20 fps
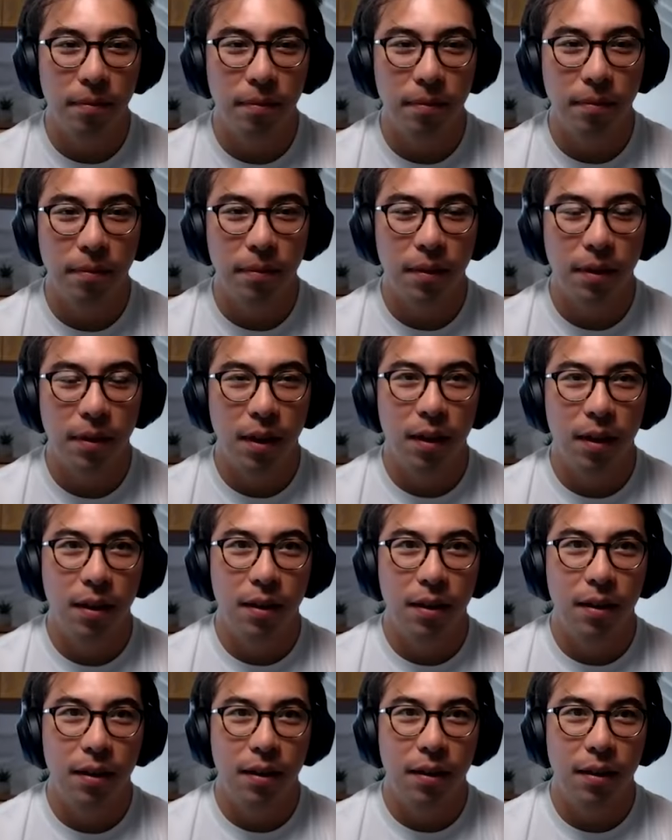
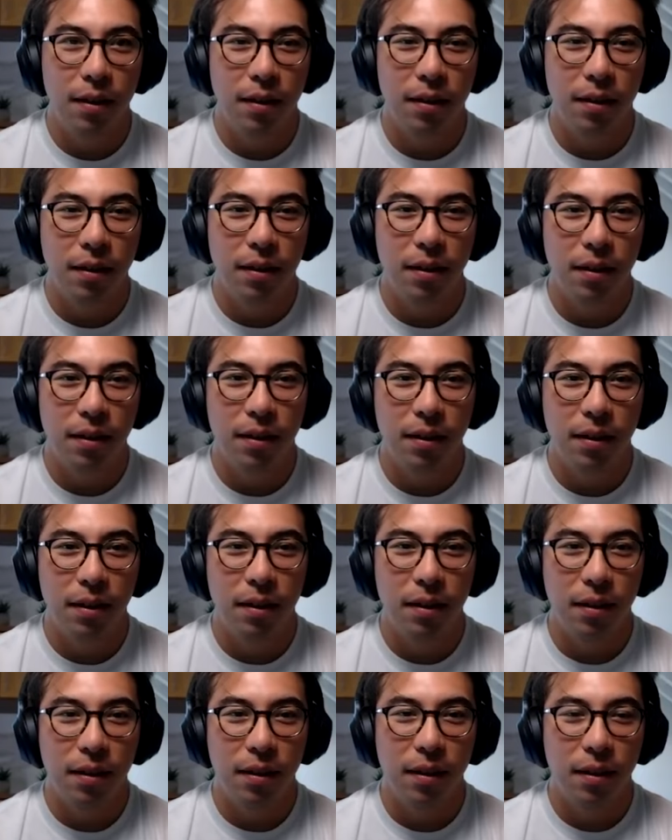
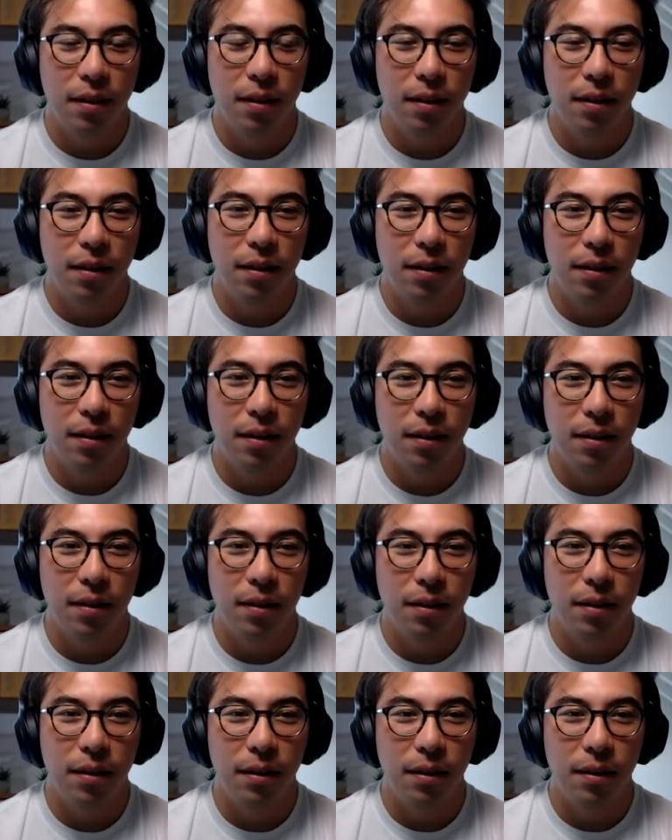
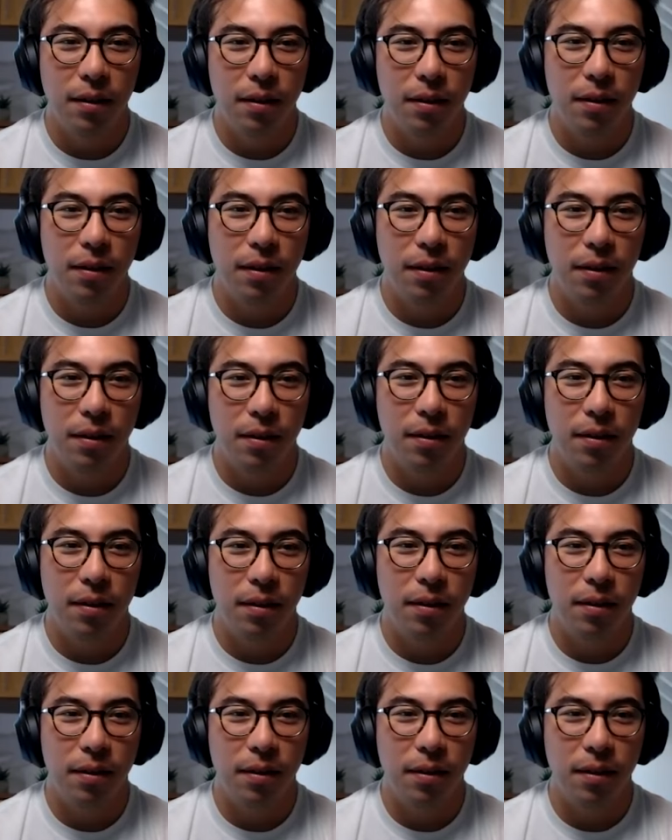
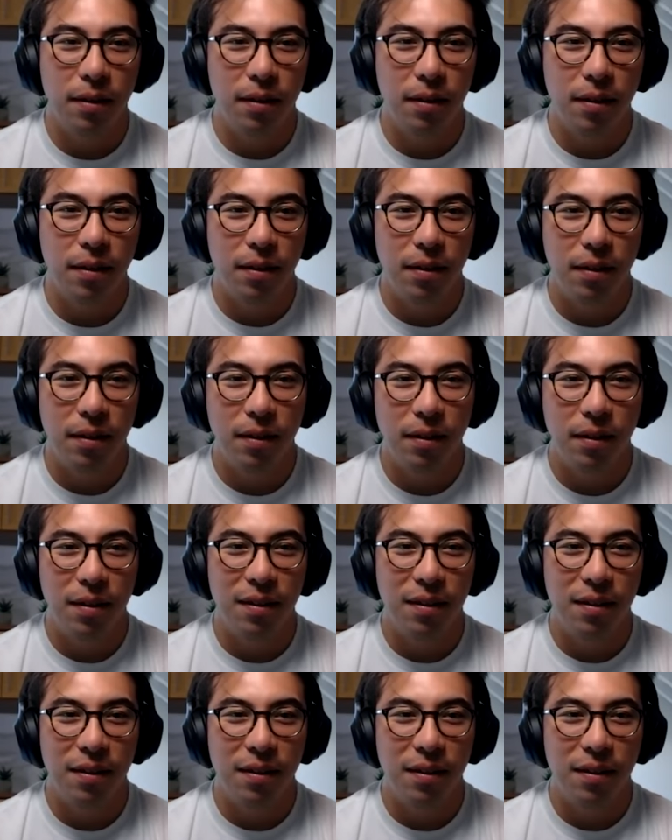(not speaking)